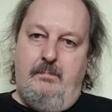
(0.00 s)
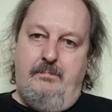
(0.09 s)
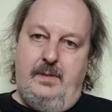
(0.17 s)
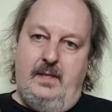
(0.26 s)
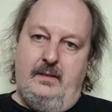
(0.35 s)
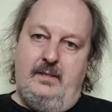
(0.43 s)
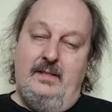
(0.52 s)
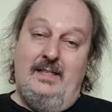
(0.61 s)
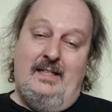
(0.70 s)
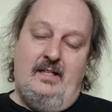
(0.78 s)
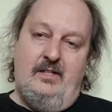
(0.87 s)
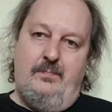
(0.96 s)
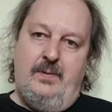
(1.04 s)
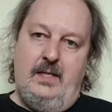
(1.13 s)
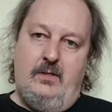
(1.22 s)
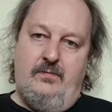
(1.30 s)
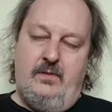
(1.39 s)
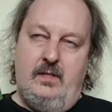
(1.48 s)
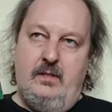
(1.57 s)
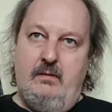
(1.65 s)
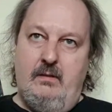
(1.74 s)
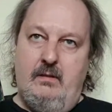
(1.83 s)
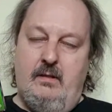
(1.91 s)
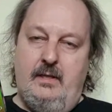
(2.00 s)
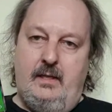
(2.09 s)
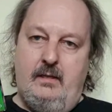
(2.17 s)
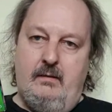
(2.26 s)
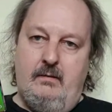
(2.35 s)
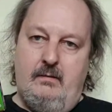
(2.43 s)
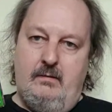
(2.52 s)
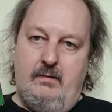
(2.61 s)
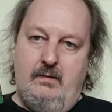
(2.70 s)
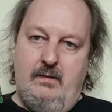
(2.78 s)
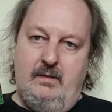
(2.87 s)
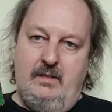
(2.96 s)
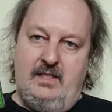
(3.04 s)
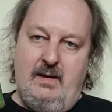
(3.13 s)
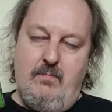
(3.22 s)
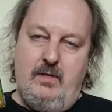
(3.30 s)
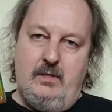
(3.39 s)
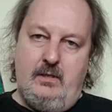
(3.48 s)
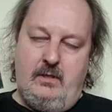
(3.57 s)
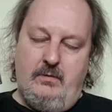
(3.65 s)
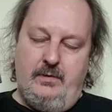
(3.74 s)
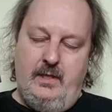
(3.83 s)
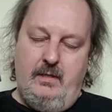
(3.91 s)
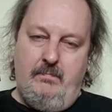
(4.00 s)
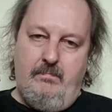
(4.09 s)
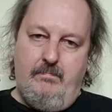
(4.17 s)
but it does appear to have done like in the same way as I got the